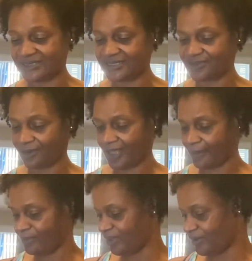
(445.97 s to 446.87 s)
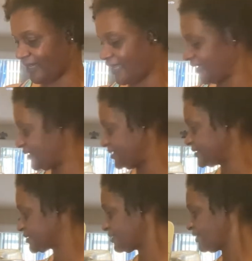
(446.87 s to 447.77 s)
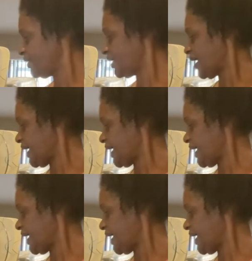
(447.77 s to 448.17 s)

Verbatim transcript: These are a lot better. I like these.